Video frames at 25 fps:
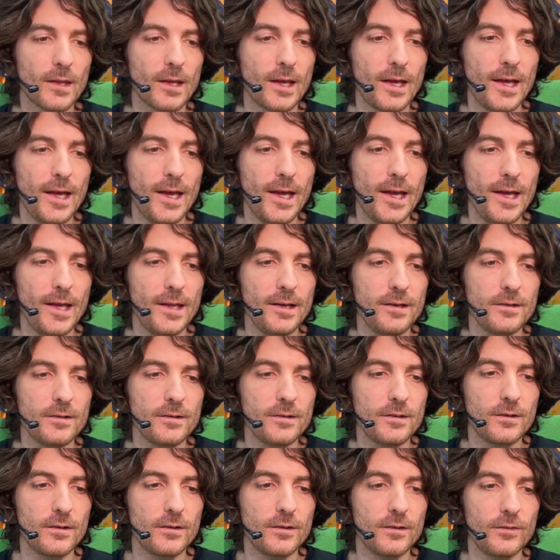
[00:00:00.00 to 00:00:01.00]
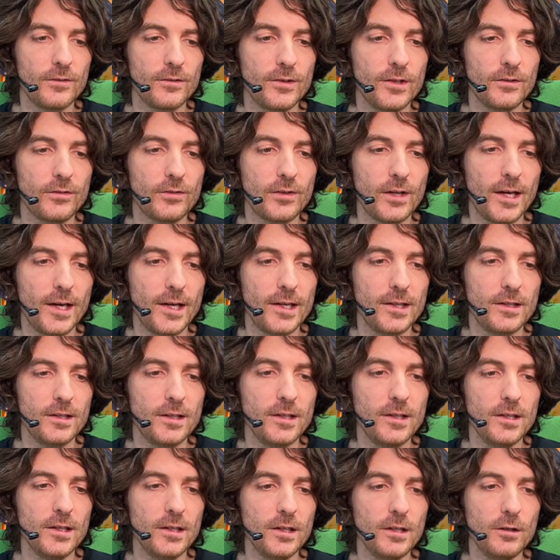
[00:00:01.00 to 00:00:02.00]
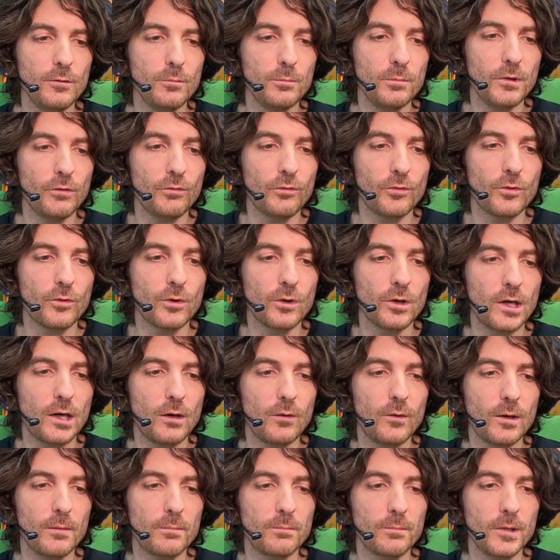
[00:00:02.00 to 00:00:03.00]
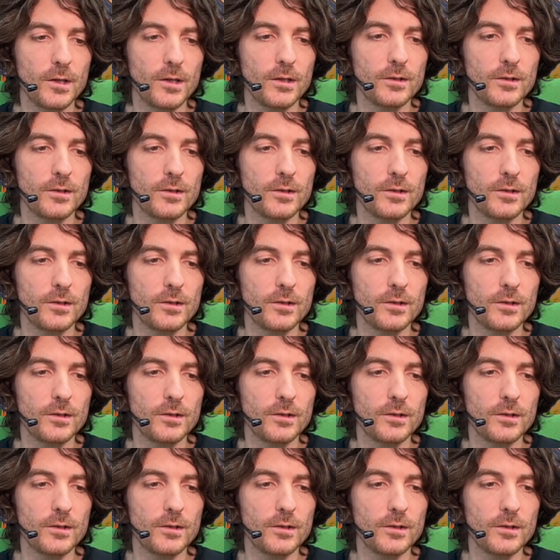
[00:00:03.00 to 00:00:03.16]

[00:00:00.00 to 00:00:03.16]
and this line here before our